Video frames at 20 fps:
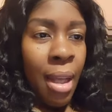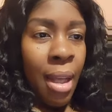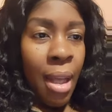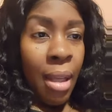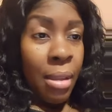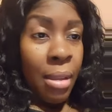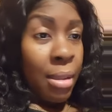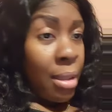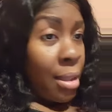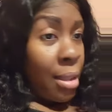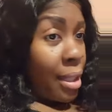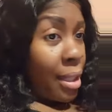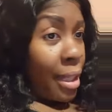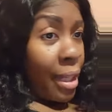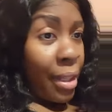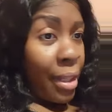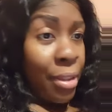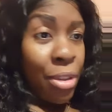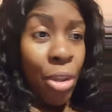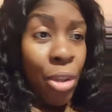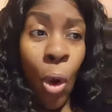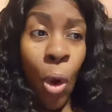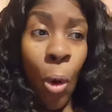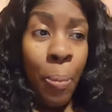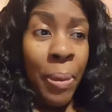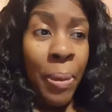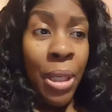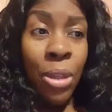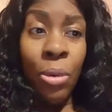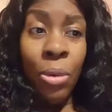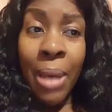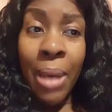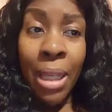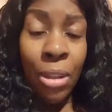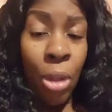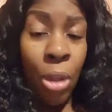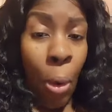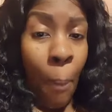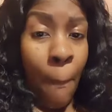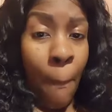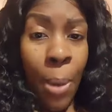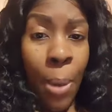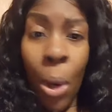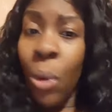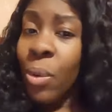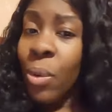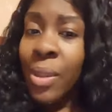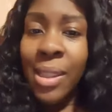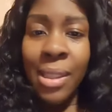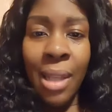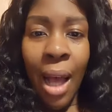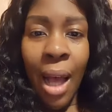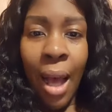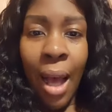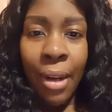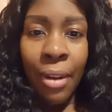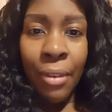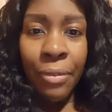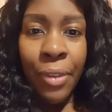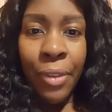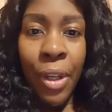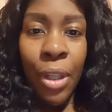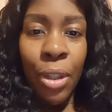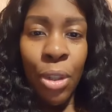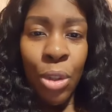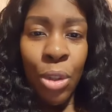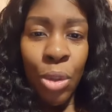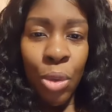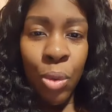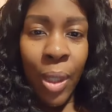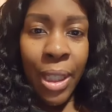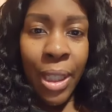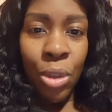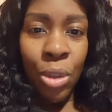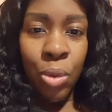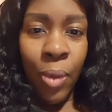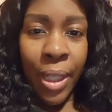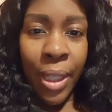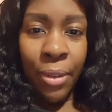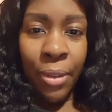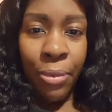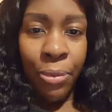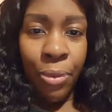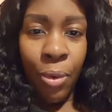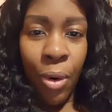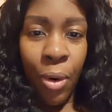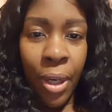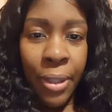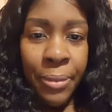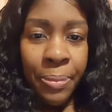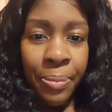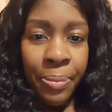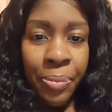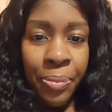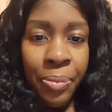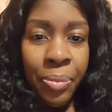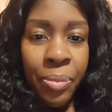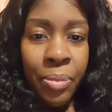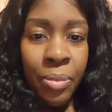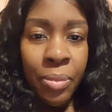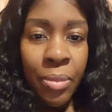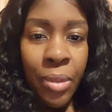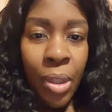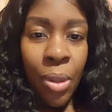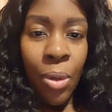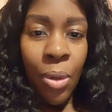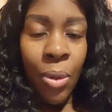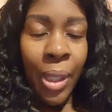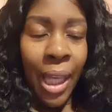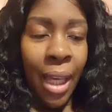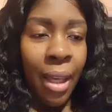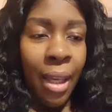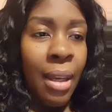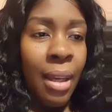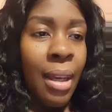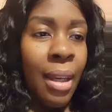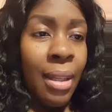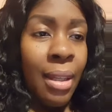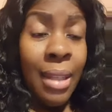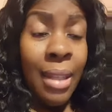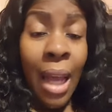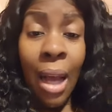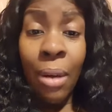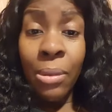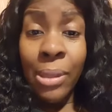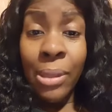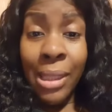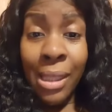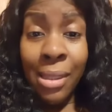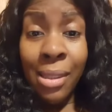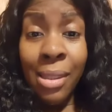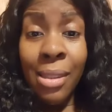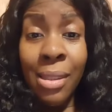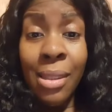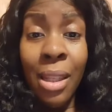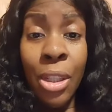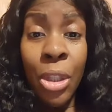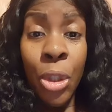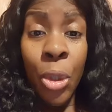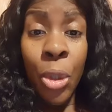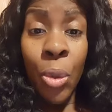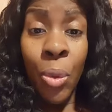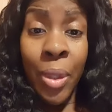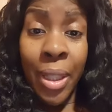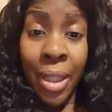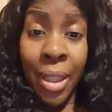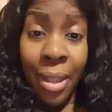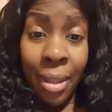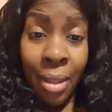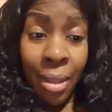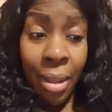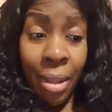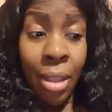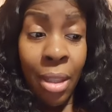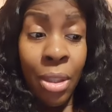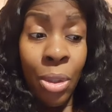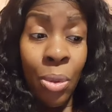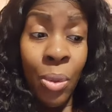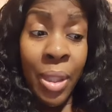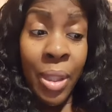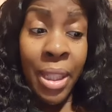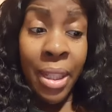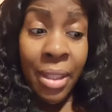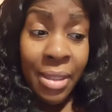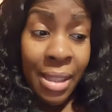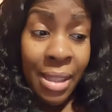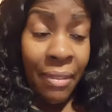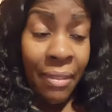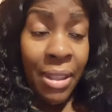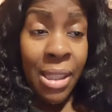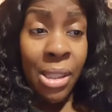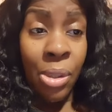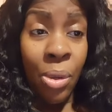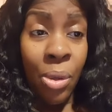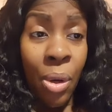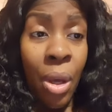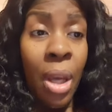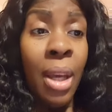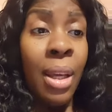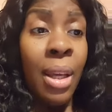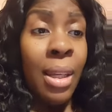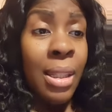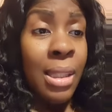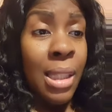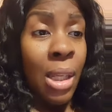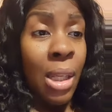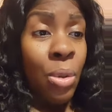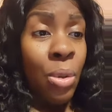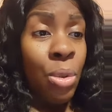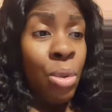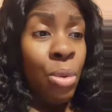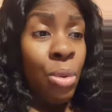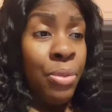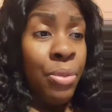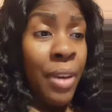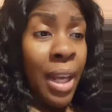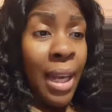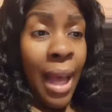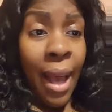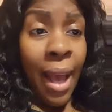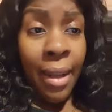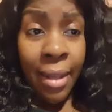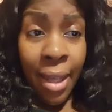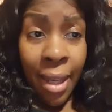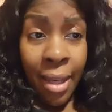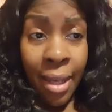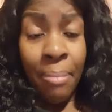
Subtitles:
Here's hoping you make the most out of 2024, ok? Now, this is a new year. A new year, sa vle di ke, se yon nouvel ane.